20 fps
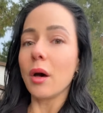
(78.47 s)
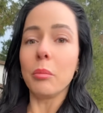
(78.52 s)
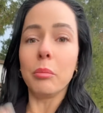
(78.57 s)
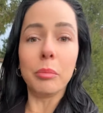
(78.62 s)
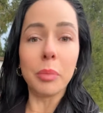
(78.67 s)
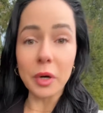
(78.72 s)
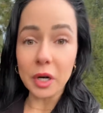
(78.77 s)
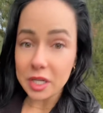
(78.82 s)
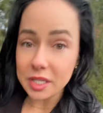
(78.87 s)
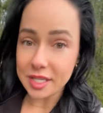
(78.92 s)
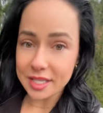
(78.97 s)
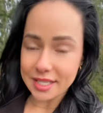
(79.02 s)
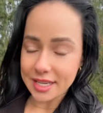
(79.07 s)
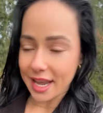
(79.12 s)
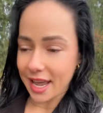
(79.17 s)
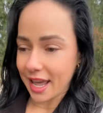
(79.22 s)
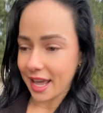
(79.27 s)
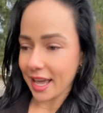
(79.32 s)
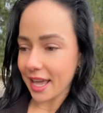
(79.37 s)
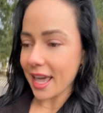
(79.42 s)

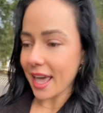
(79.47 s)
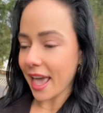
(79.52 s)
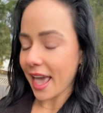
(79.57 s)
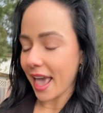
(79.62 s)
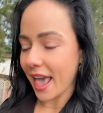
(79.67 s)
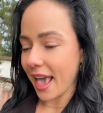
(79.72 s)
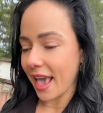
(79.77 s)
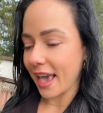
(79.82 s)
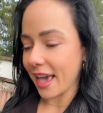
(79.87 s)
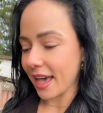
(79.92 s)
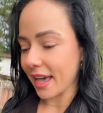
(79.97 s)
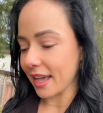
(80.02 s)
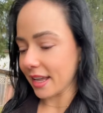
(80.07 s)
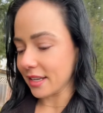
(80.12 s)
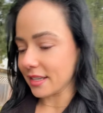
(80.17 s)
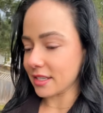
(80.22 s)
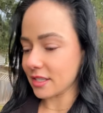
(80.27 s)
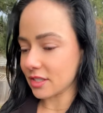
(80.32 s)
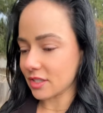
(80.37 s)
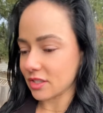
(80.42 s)
bursting.
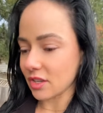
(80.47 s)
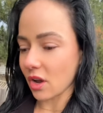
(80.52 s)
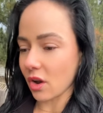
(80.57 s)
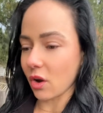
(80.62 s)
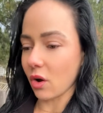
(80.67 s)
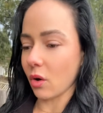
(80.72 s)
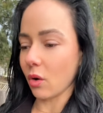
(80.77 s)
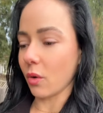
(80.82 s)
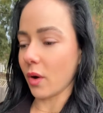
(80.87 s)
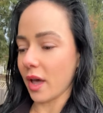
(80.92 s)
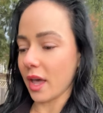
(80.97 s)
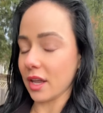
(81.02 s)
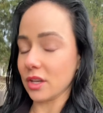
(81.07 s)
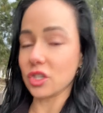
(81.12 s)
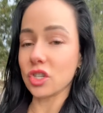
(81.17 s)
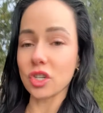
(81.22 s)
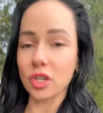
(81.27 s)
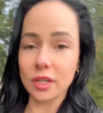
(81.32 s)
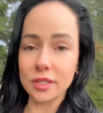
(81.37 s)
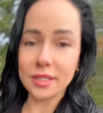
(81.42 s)
And so
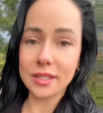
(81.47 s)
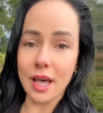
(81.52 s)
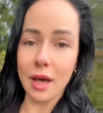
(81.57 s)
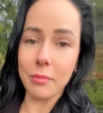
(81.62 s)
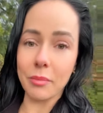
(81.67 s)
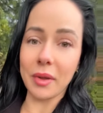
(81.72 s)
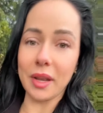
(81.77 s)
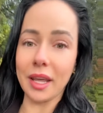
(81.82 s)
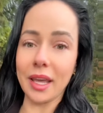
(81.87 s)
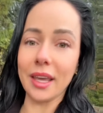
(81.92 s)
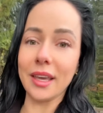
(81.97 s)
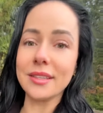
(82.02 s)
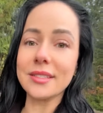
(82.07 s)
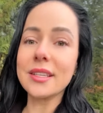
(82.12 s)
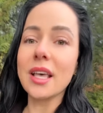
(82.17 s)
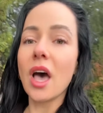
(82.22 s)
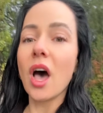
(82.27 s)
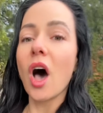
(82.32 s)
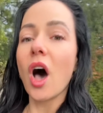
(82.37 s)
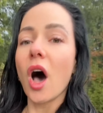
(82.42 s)
insurance companies
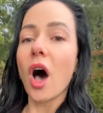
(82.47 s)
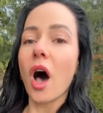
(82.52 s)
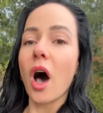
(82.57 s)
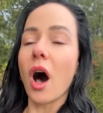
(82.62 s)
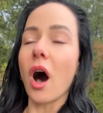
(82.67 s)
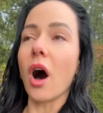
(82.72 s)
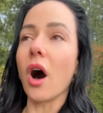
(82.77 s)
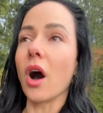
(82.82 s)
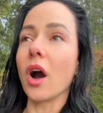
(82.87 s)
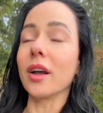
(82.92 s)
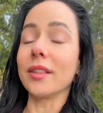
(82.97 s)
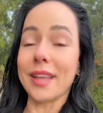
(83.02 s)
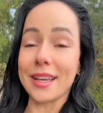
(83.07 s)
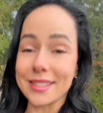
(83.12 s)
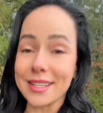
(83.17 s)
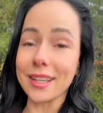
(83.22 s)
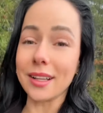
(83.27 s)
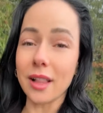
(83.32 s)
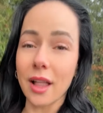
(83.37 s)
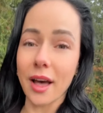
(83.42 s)
are less
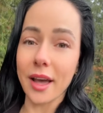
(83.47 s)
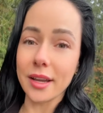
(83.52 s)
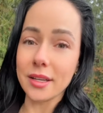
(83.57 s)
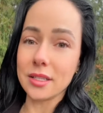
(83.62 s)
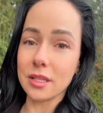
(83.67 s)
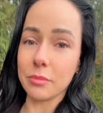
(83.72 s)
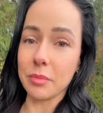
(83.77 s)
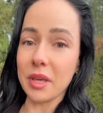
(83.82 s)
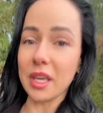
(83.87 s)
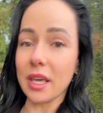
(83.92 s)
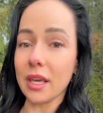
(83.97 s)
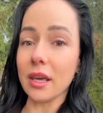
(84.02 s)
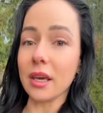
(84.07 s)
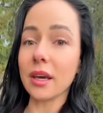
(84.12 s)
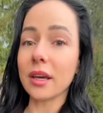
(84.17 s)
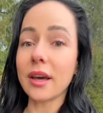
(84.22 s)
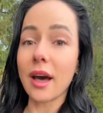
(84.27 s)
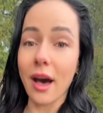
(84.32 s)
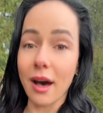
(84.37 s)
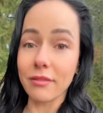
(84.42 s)
inclined to be
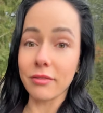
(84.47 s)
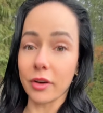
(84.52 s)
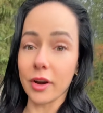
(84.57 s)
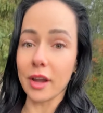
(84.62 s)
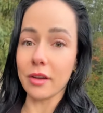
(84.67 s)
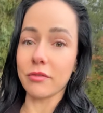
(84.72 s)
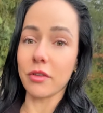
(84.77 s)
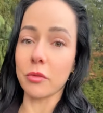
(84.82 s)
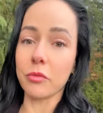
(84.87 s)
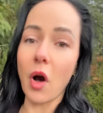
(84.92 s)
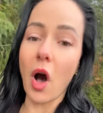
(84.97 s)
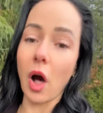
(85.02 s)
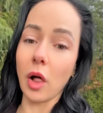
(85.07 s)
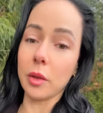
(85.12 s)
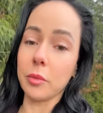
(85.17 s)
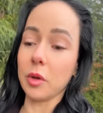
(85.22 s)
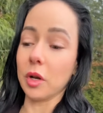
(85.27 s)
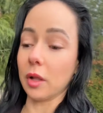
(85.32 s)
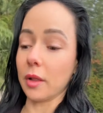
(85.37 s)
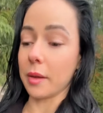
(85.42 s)
covering for
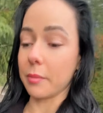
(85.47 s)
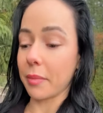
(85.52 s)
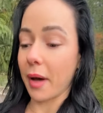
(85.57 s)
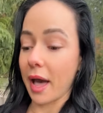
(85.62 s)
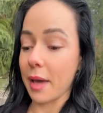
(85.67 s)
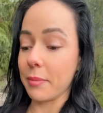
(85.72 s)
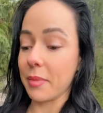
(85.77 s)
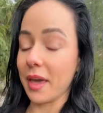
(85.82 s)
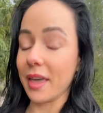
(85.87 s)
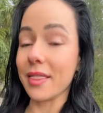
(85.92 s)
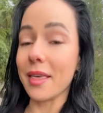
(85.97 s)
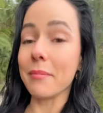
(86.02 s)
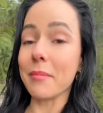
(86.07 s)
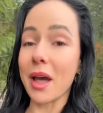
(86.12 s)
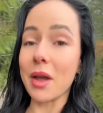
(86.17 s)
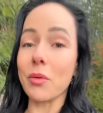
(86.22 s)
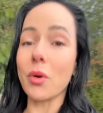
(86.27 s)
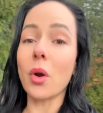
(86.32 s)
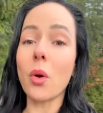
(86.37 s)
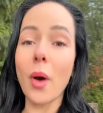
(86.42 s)
polybutylene piping, and they
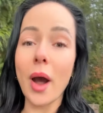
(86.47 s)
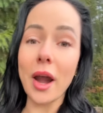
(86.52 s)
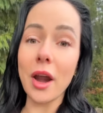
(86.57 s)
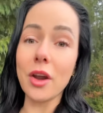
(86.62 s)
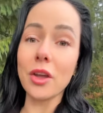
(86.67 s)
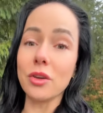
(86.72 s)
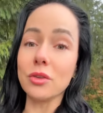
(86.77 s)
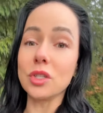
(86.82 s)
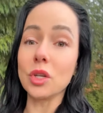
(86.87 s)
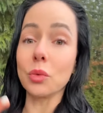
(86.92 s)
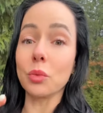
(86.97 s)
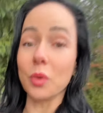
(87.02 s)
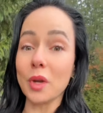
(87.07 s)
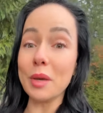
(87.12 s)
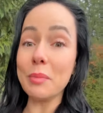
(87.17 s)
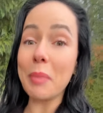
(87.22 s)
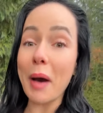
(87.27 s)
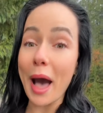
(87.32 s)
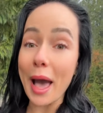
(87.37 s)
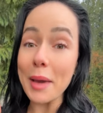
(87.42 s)
might require you to
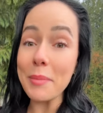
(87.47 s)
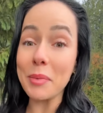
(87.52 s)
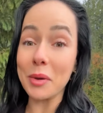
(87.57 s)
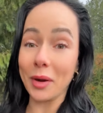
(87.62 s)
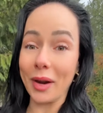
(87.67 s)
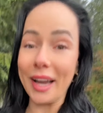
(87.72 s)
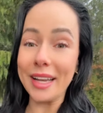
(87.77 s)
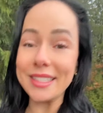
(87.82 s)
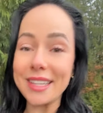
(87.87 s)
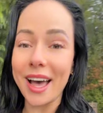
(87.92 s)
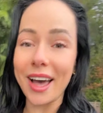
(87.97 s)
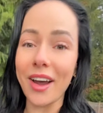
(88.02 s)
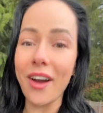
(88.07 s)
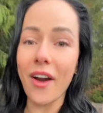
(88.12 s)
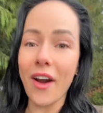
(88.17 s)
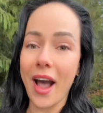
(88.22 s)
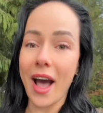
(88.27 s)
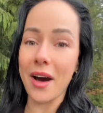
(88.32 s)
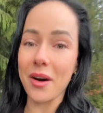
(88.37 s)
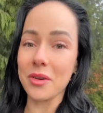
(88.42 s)
repipe your entire
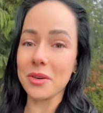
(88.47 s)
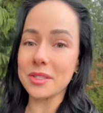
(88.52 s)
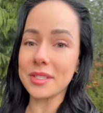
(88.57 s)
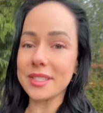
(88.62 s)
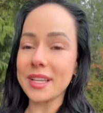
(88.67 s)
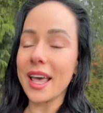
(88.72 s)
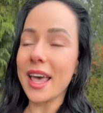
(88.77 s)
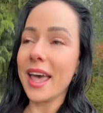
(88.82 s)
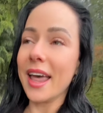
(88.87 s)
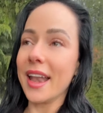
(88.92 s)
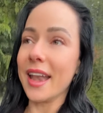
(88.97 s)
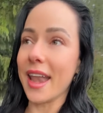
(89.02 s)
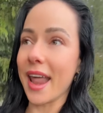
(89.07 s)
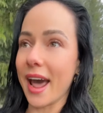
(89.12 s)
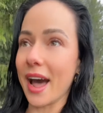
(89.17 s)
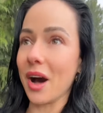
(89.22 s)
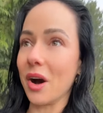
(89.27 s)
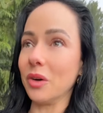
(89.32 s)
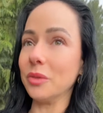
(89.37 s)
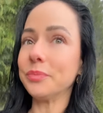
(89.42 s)
house.
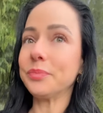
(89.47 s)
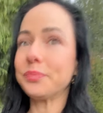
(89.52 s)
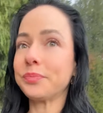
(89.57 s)
Now,